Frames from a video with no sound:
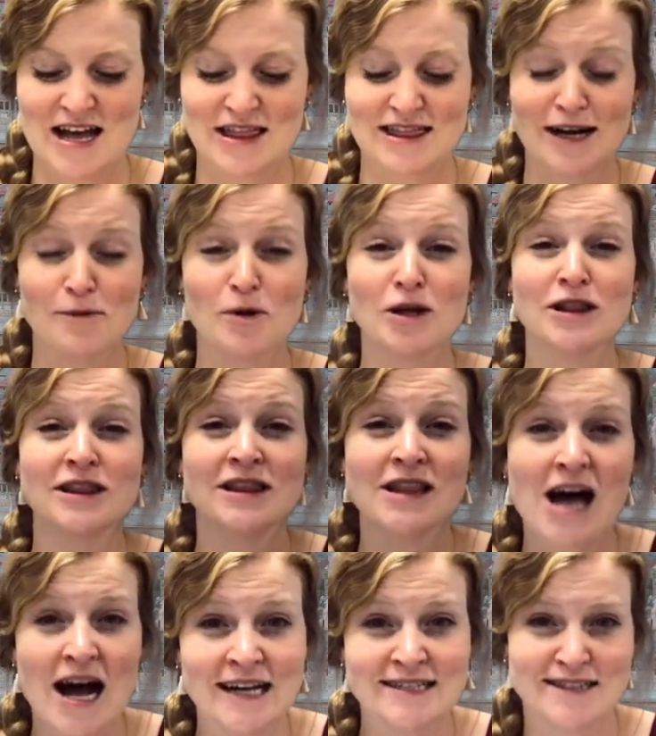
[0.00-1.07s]
There were
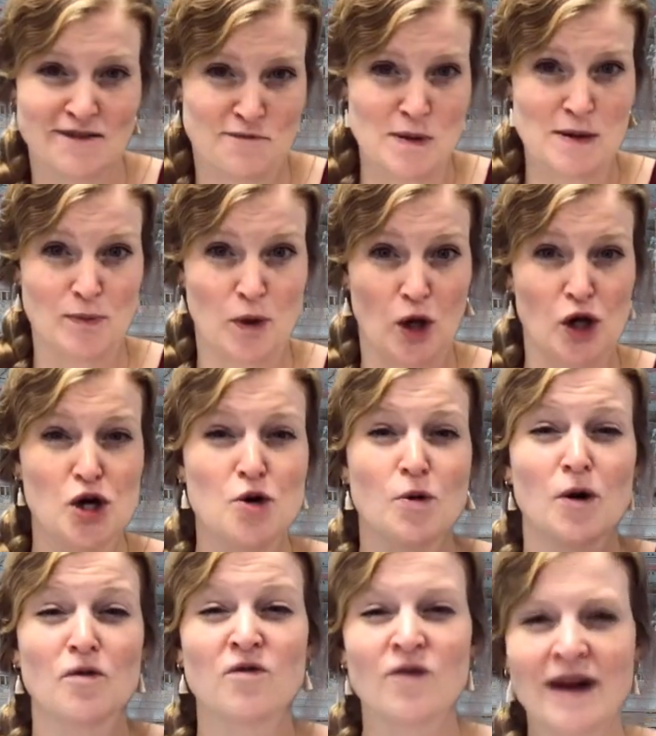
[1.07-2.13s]
lots of people who
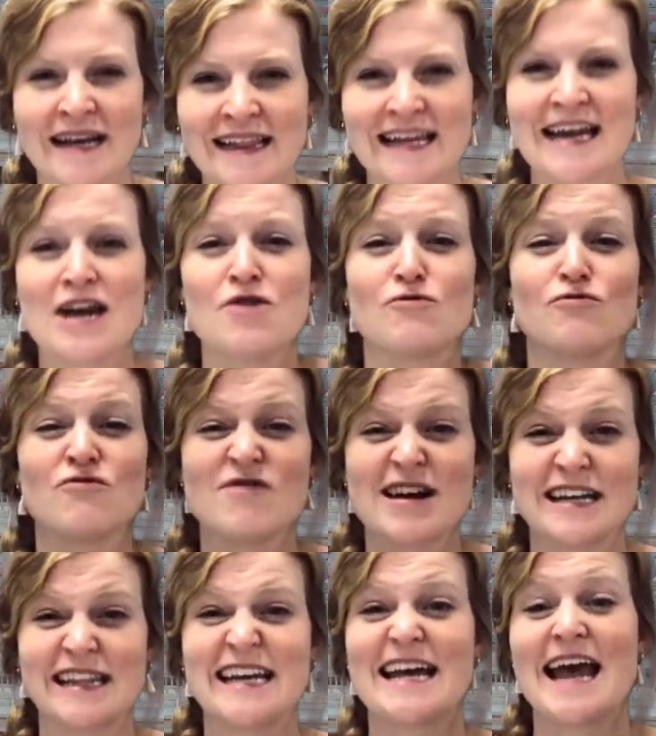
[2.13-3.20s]
were really,
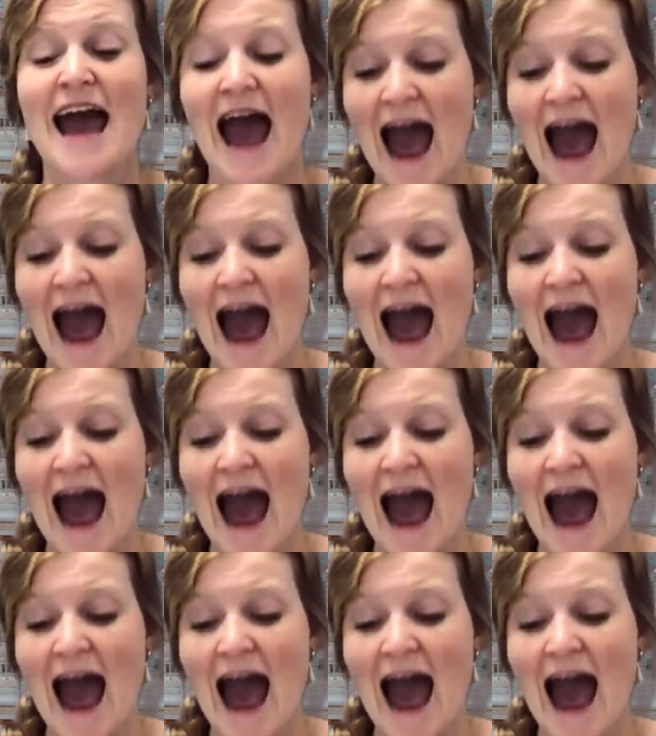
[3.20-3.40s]
really